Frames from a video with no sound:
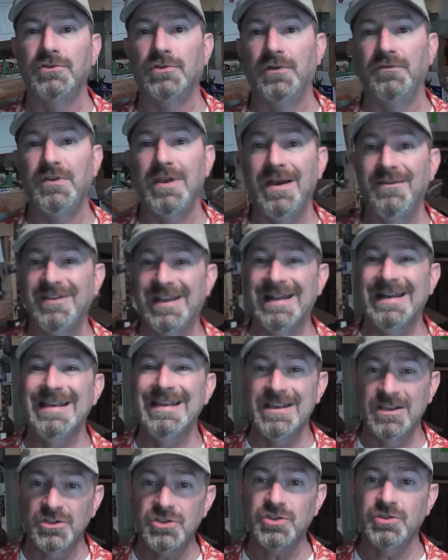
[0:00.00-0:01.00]
so if you have
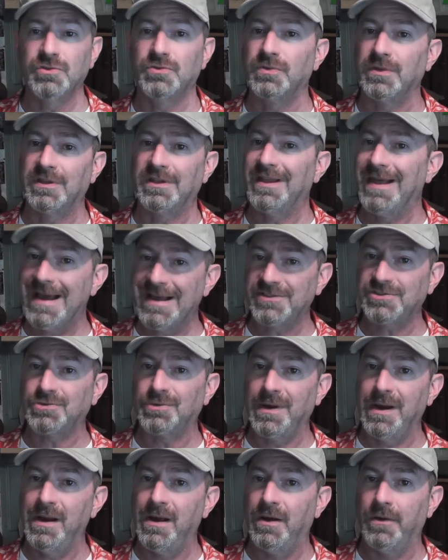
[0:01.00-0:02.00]
any issues with the last
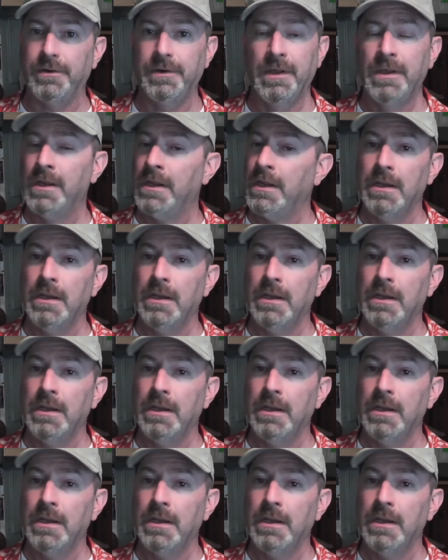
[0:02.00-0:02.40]
round,